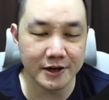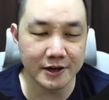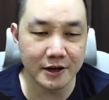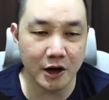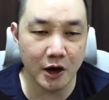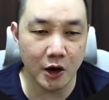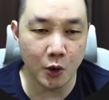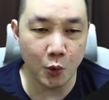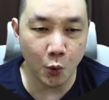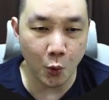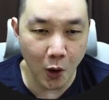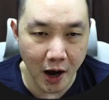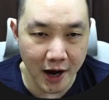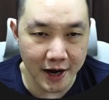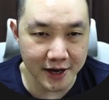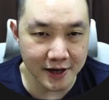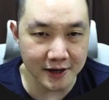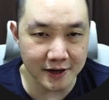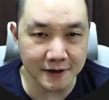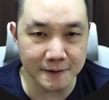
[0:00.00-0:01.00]

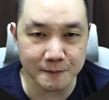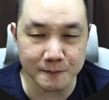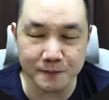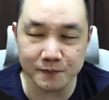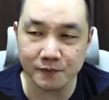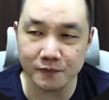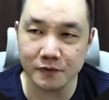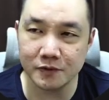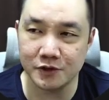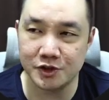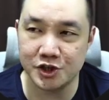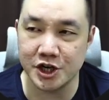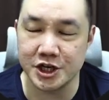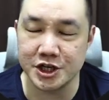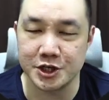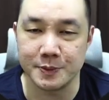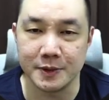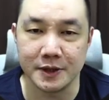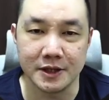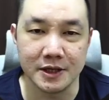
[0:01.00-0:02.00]
Why
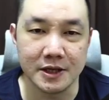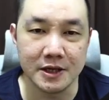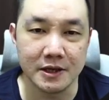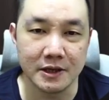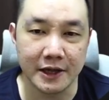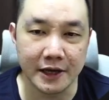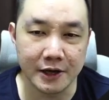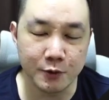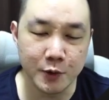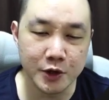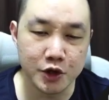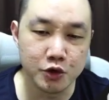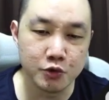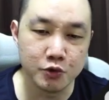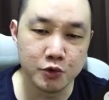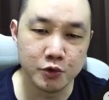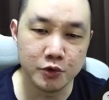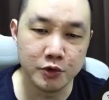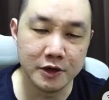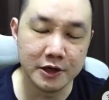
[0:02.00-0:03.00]
ChatGPT, like when
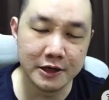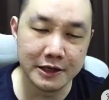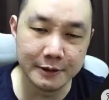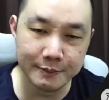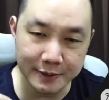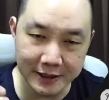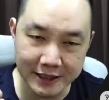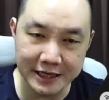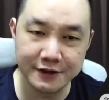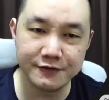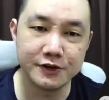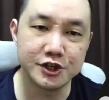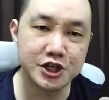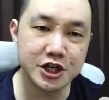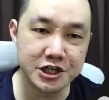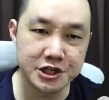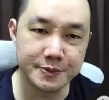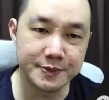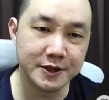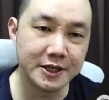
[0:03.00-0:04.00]
you believe in
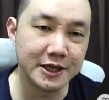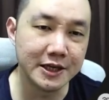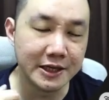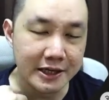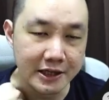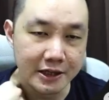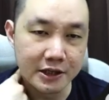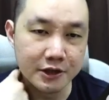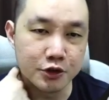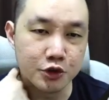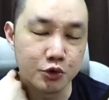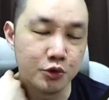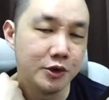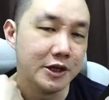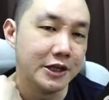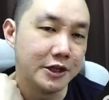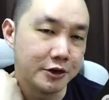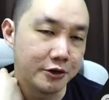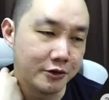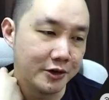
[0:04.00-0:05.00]
ChatGPT a little too
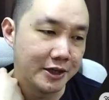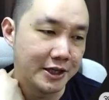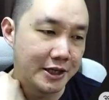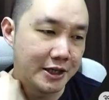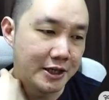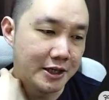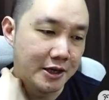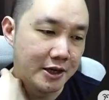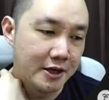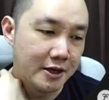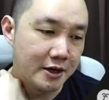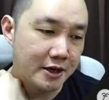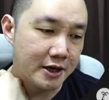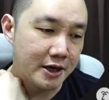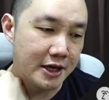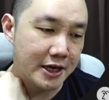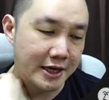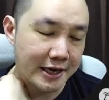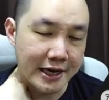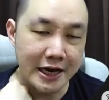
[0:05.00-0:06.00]
literally,
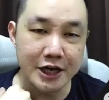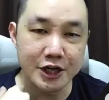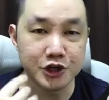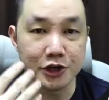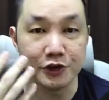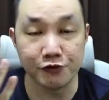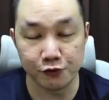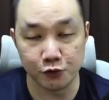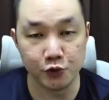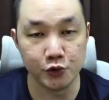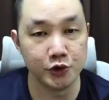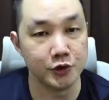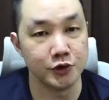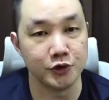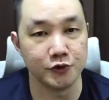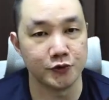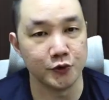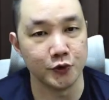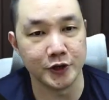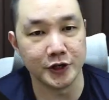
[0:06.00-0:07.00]
it can actually fool you into
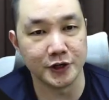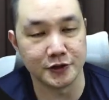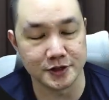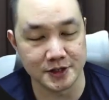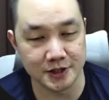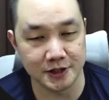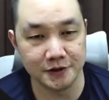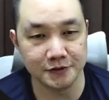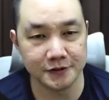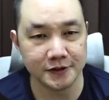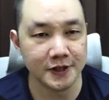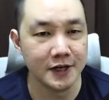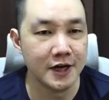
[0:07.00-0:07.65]
fooling yourself.